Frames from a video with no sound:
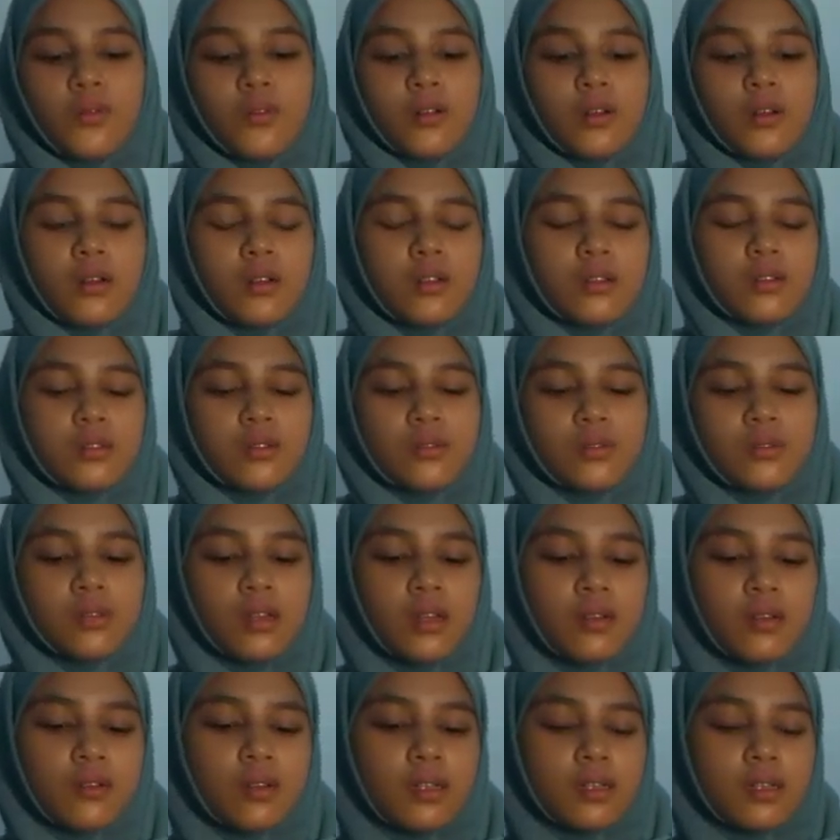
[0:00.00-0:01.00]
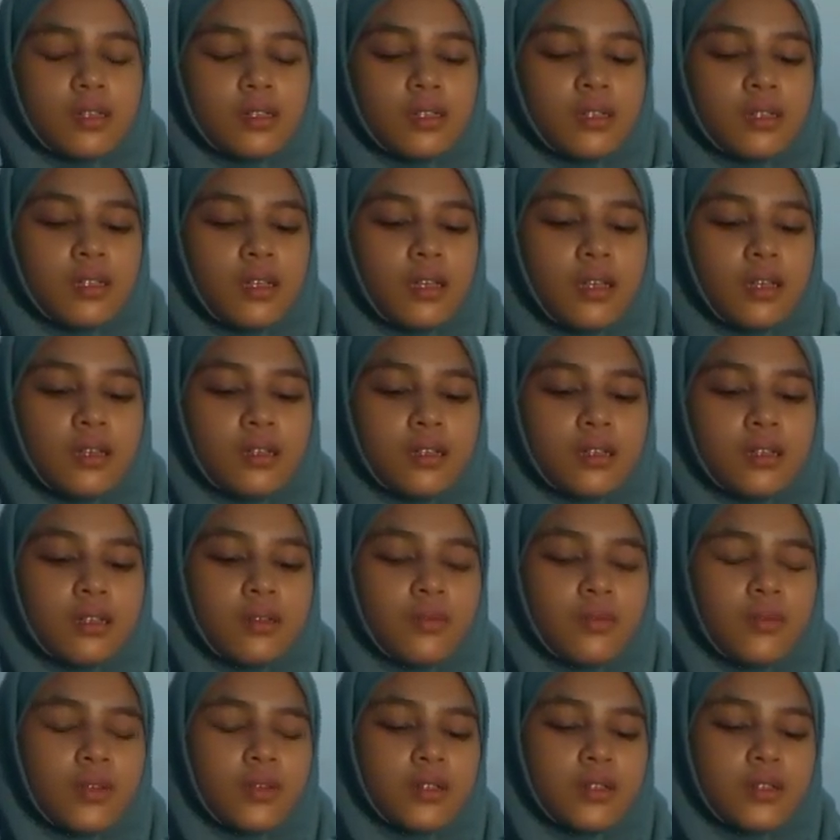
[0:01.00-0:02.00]
Workers who directly aid in
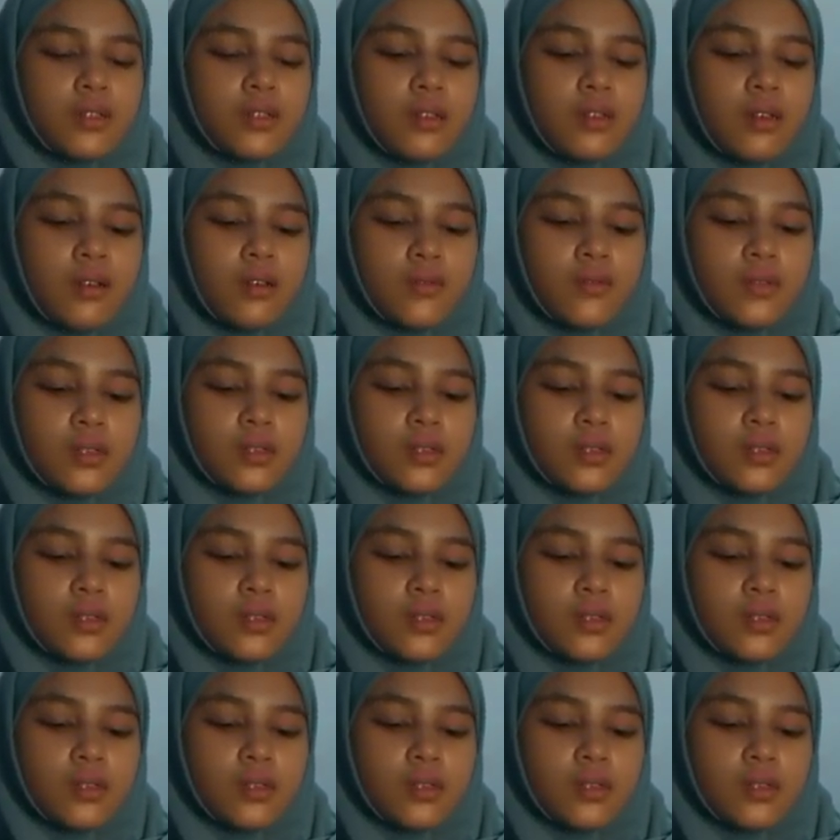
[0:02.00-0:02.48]
the mission of